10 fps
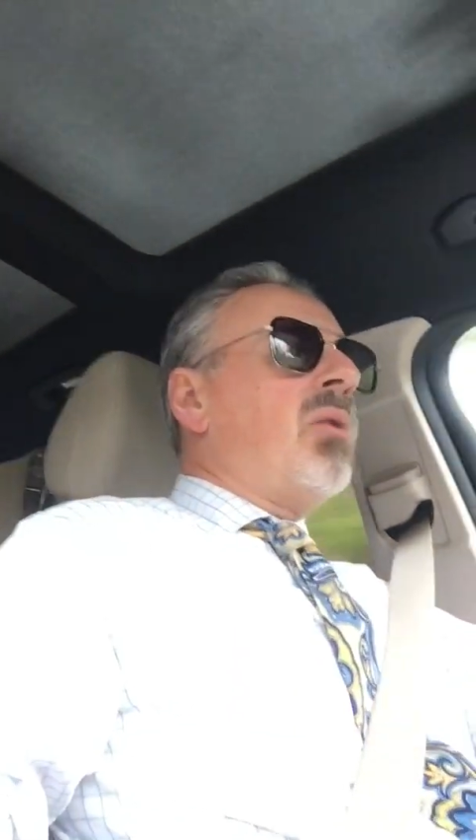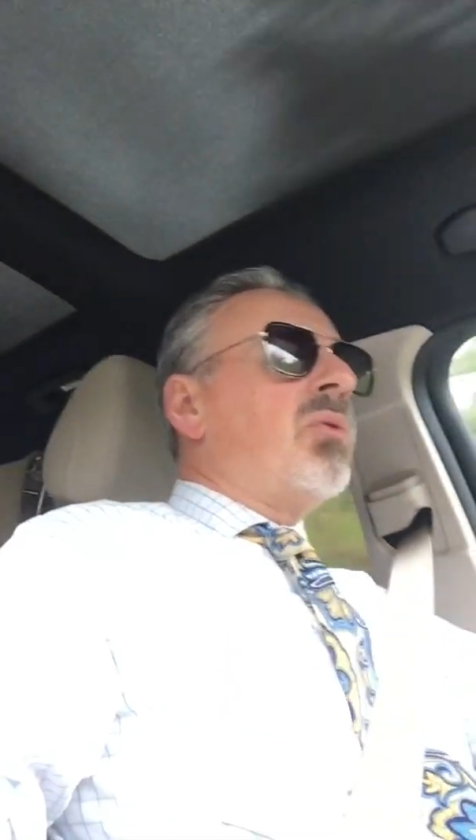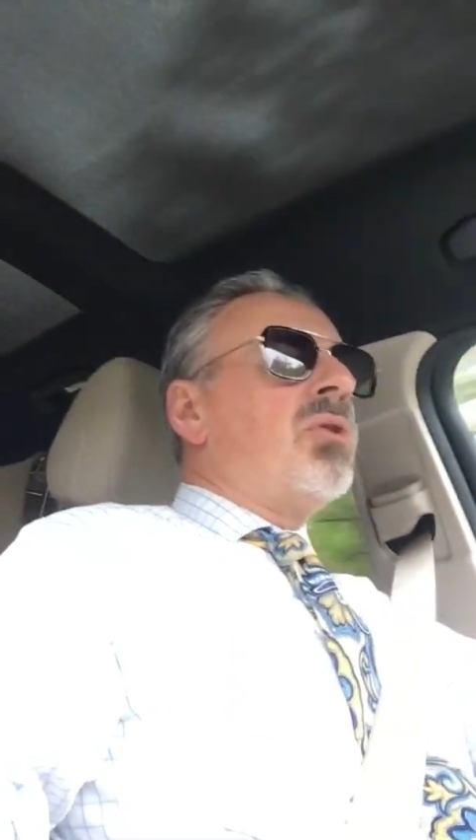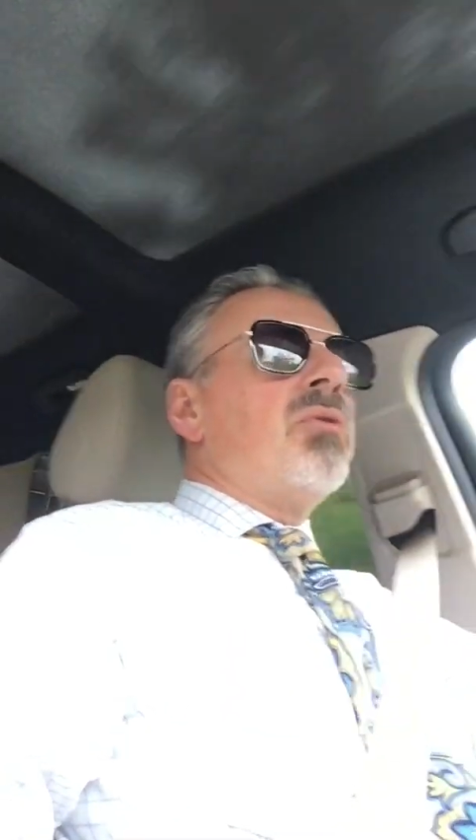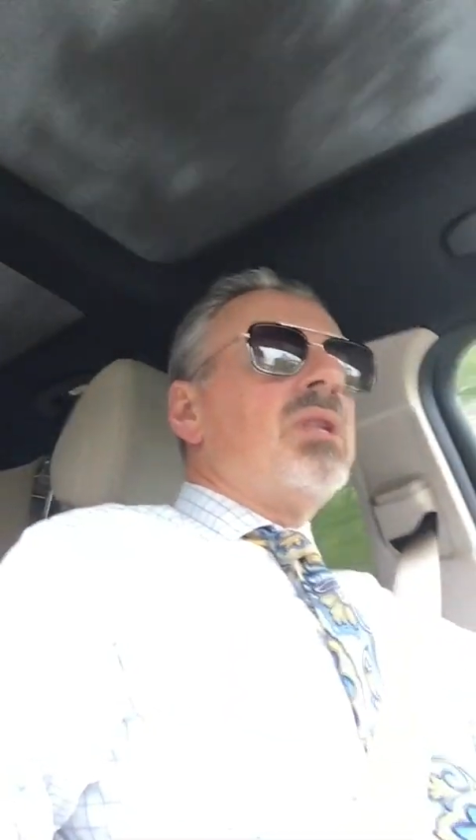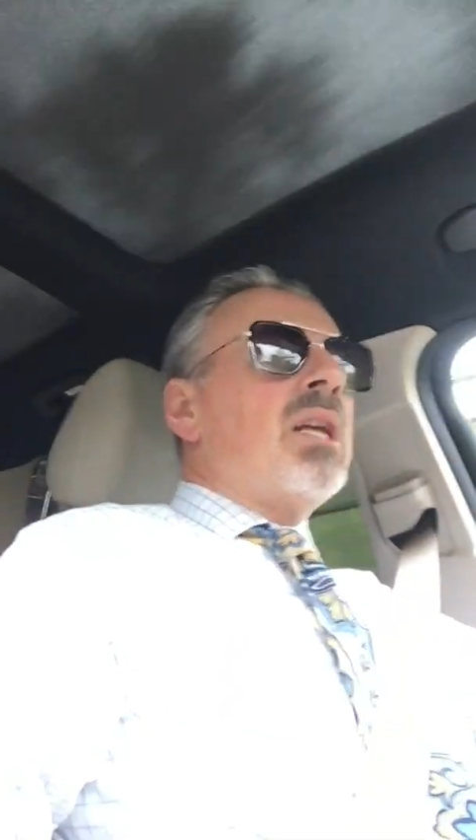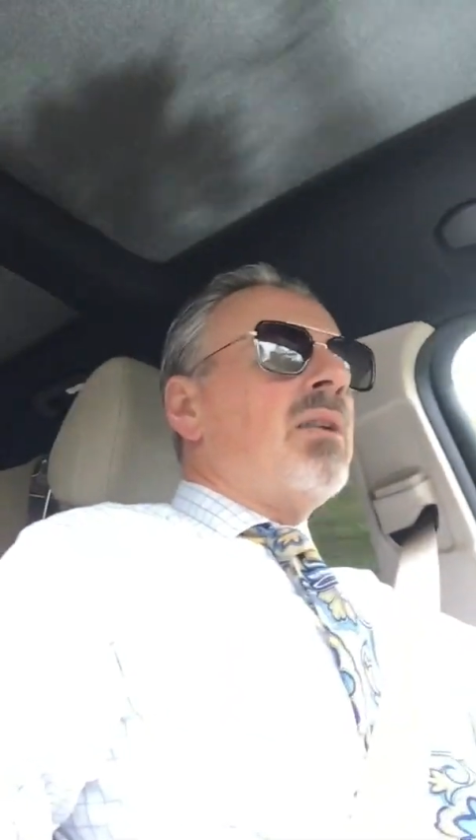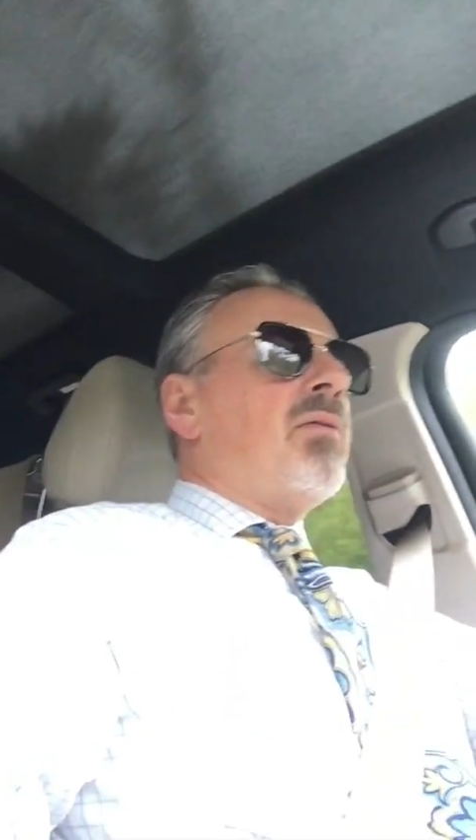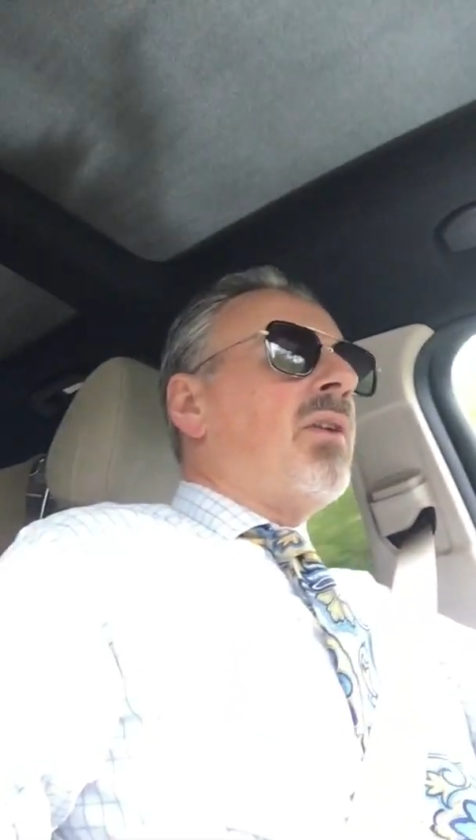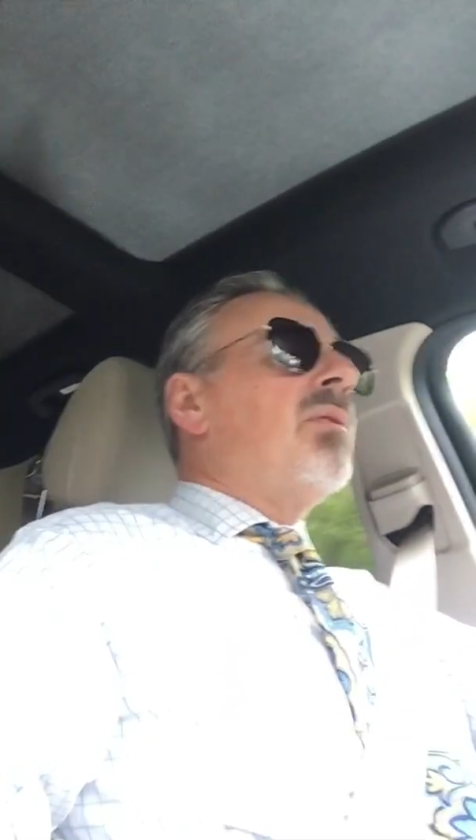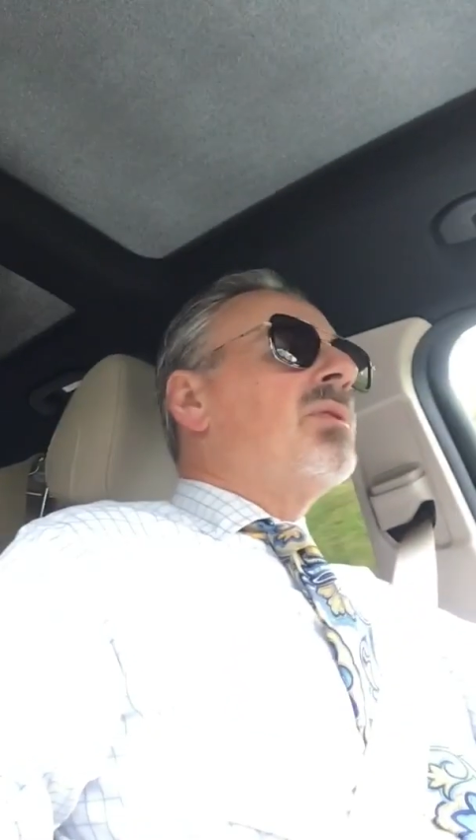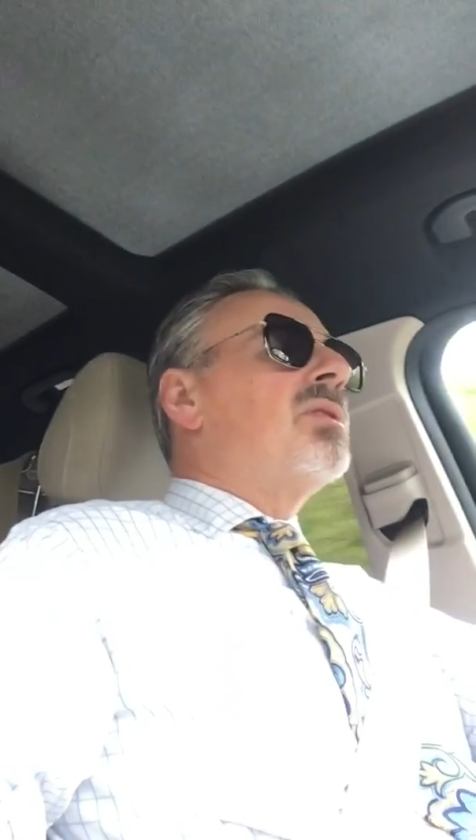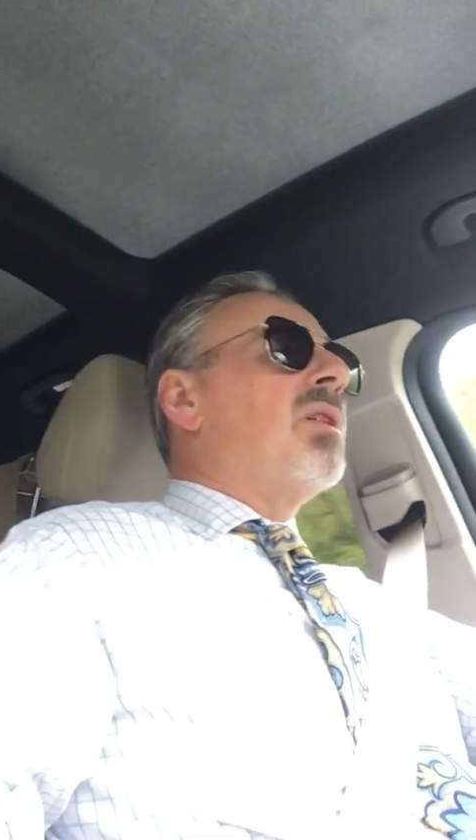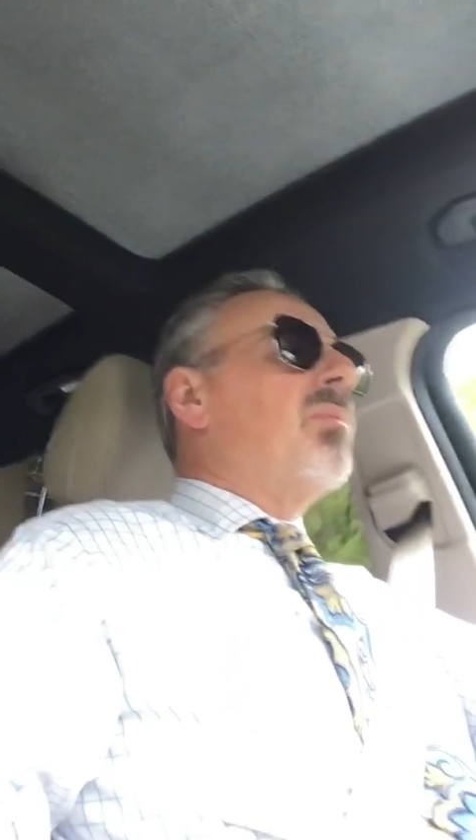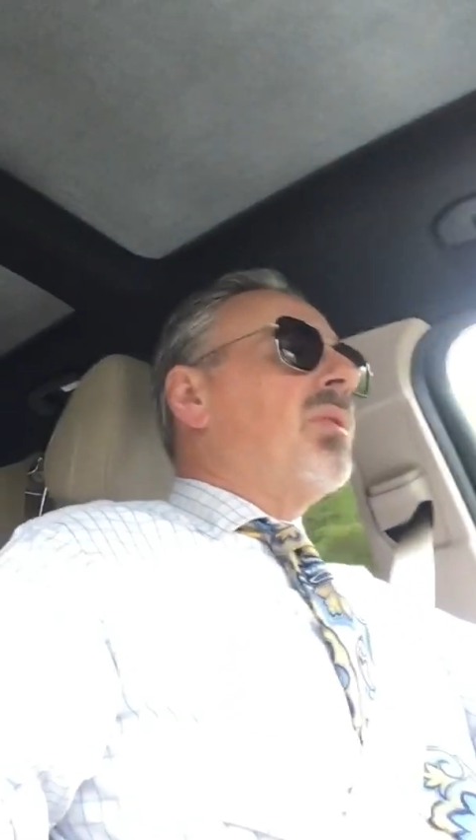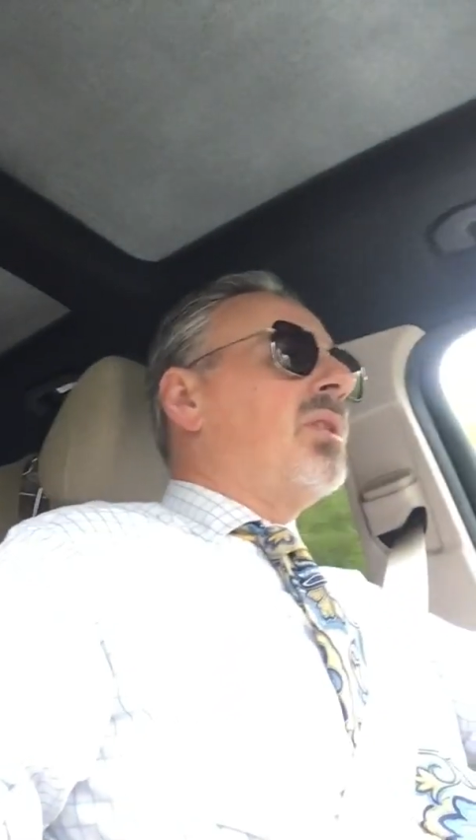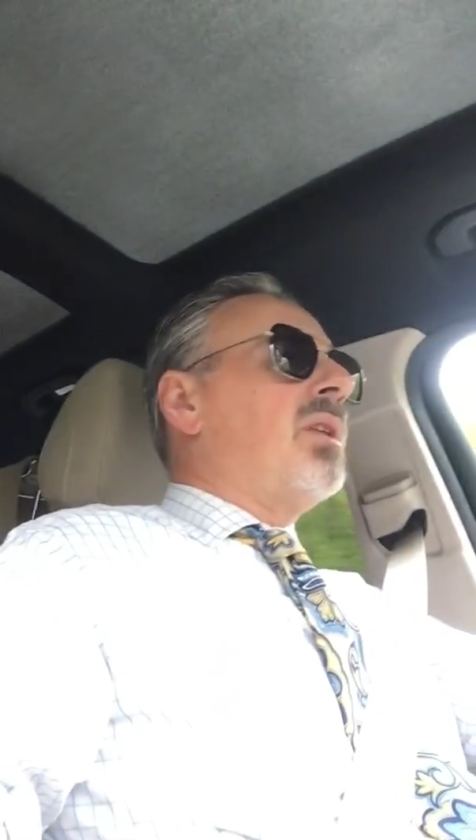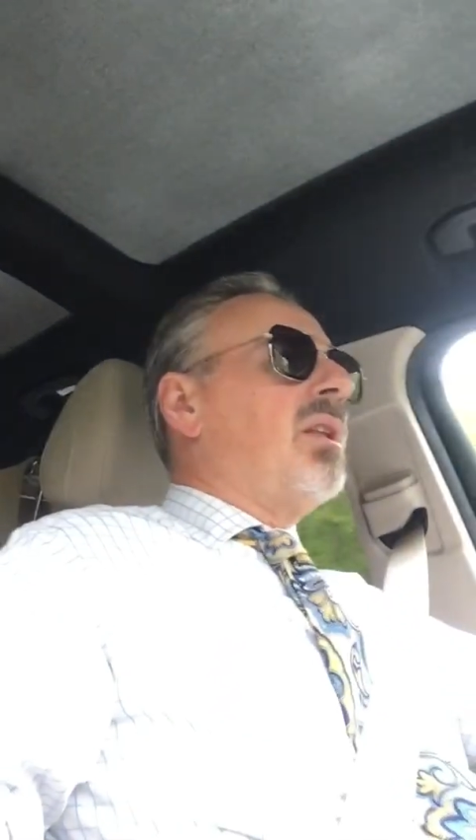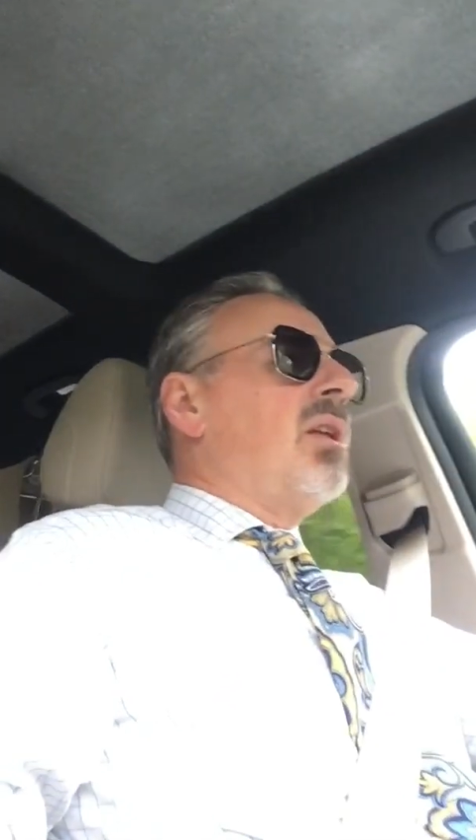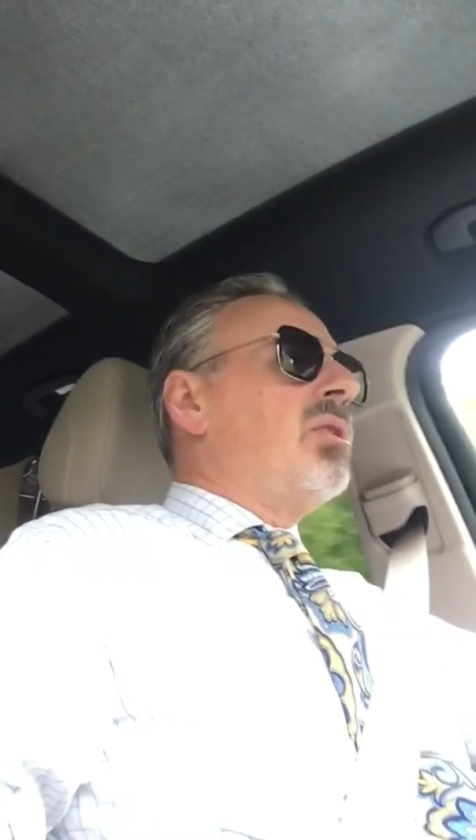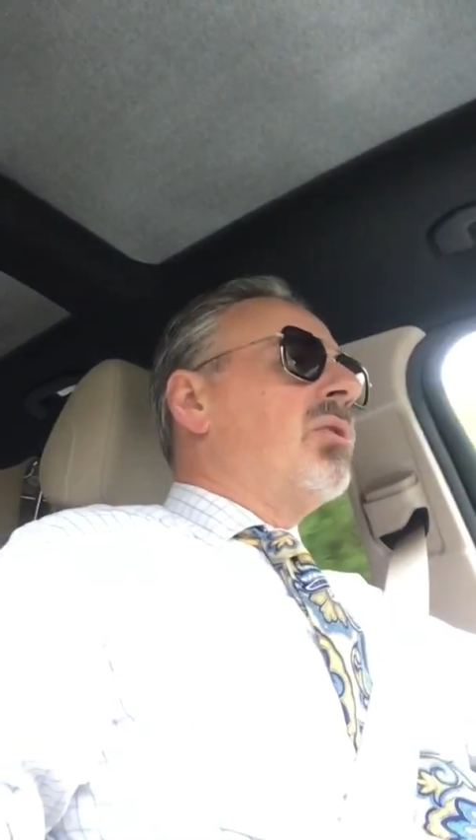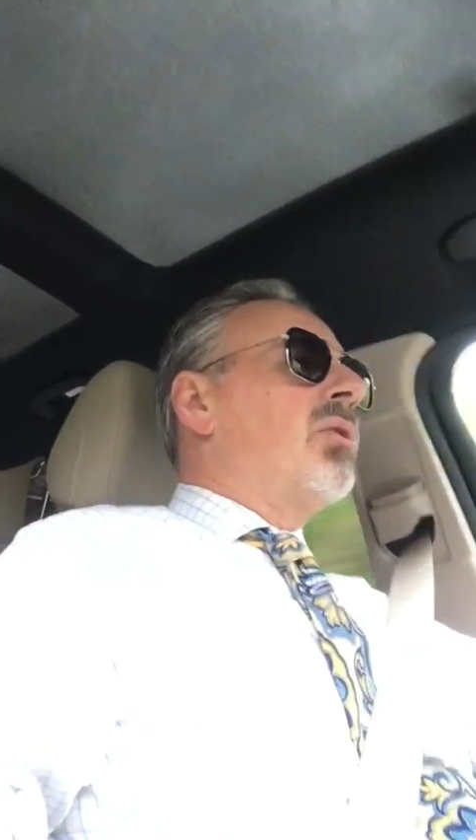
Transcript: When you identify with something, and then